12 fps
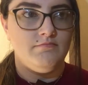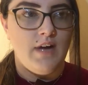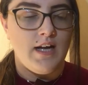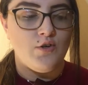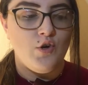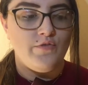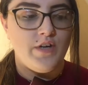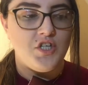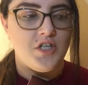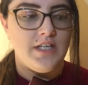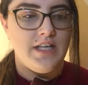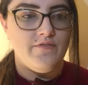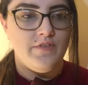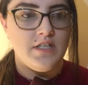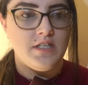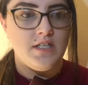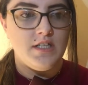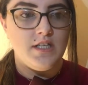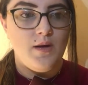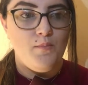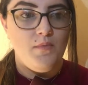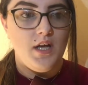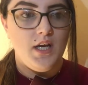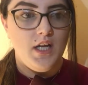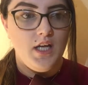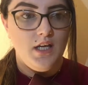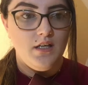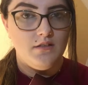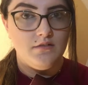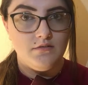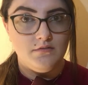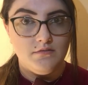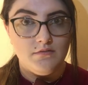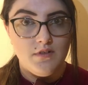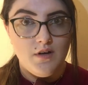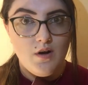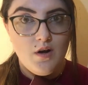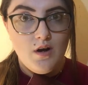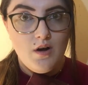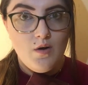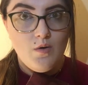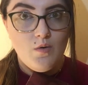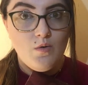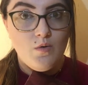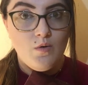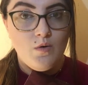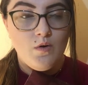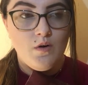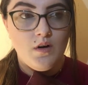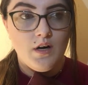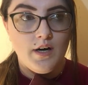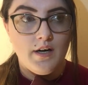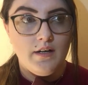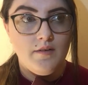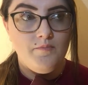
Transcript: I don't know if I should give this to somebody or